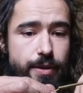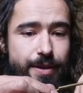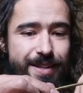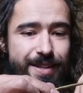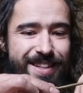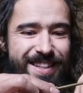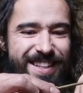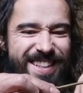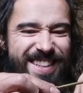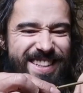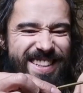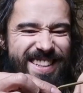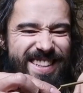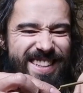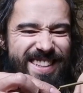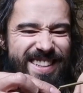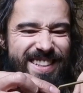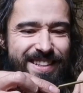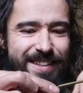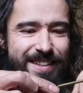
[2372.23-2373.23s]

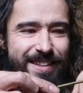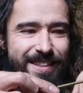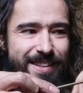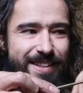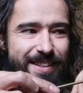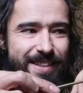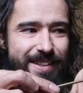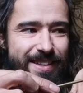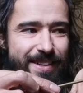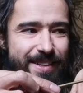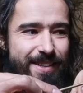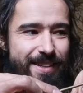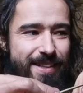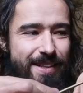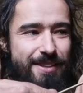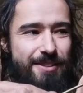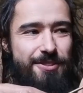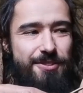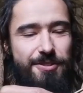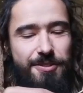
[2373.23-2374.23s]
attention to the fact
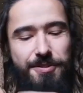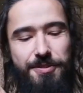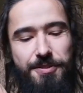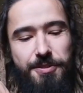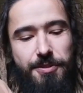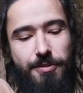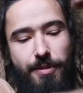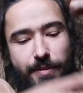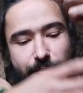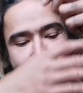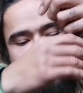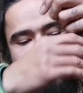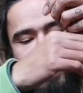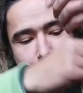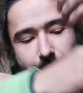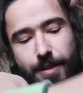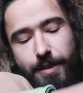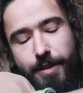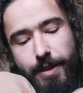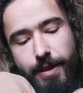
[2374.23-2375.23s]
that what I
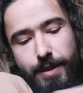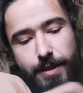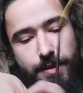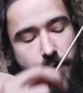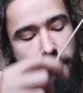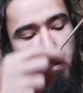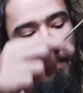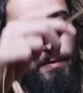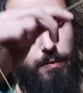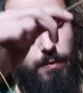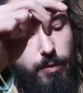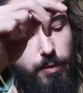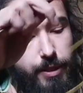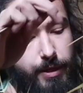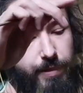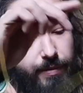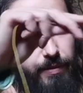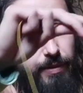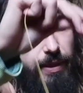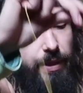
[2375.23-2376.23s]
said in the beginning,
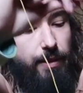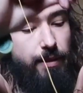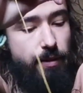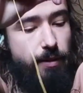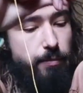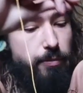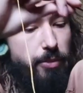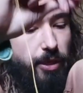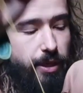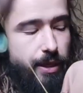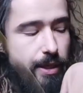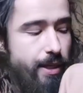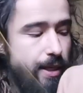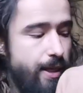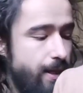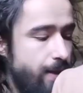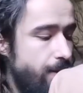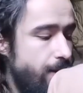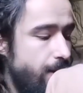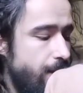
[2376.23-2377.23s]

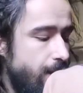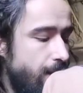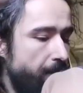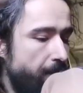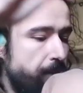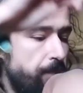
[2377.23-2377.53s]
every